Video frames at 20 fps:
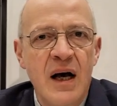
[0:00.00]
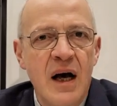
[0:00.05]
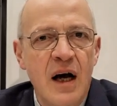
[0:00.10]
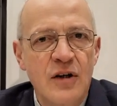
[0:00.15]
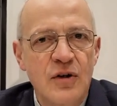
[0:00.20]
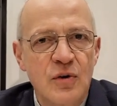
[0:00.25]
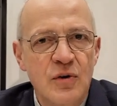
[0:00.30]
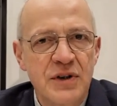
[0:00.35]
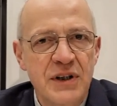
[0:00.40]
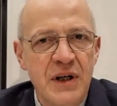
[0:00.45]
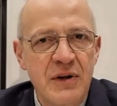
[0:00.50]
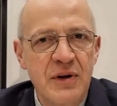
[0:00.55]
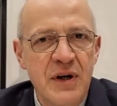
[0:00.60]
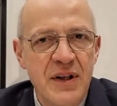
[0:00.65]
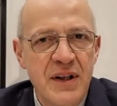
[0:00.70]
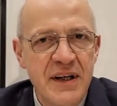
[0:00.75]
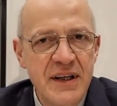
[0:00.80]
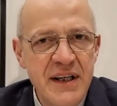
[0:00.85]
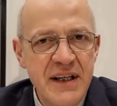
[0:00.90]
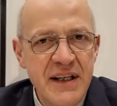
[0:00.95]
and also
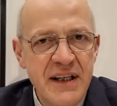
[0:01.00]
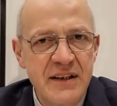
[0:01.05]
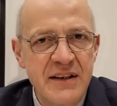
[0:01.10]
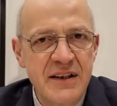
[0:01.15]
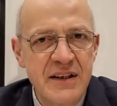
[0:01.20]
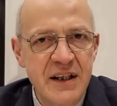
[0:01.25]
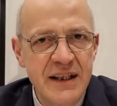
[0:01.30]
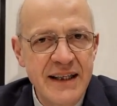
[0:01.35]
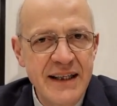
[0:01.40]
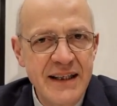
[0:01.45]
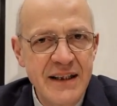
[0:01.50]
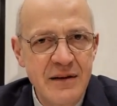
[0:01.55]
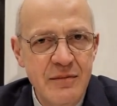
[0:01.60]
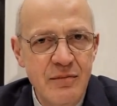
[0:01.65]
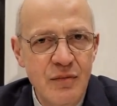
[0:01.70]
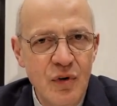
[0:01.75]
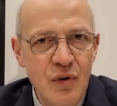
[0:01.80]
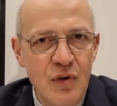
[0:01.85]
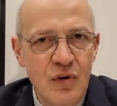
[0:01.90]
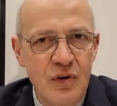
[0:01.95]
the need to eat
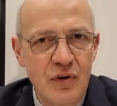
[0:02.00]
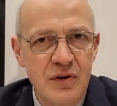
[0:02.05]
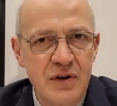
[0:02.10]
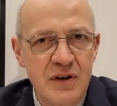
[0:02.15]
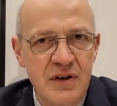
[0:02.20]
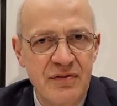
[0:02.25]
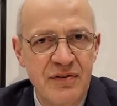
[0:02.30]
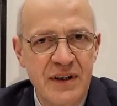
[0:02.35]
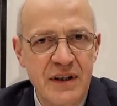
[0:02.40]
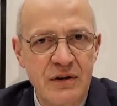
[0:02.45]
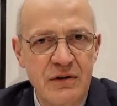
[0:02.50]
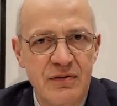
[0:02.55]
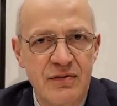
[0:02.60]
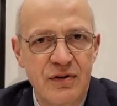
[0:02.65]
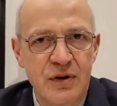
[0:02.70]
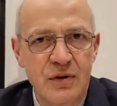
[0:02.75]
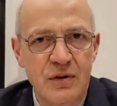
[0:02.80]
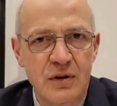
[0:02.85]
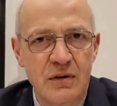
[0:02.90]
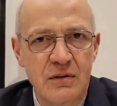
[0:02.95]
more to feel
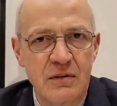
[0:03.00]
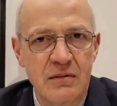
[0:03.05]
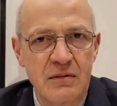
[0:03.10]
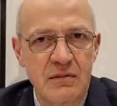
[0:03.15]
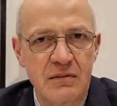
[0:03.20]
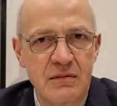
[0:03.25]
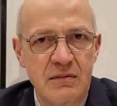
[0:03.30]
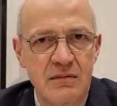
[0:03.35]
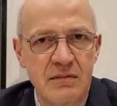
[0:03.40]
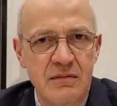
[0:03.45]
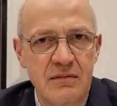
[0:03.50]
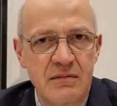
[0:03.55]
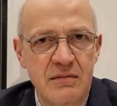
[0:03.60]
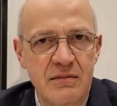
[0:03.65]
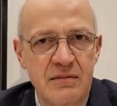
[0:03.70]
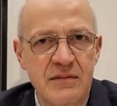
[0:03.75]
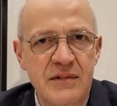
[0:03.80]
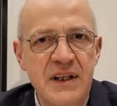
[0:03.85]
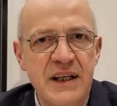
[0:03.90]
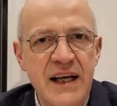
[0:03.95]
full.
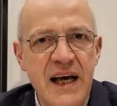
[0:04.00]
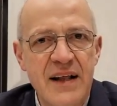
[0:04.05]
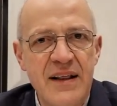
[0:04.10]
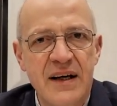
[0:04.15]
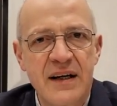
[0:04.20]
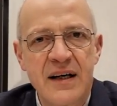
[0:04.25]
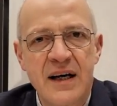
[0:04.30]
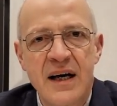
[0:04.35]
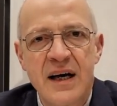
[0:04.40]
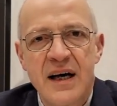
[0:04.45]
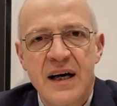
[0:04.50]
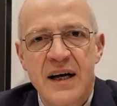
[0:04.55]
Together,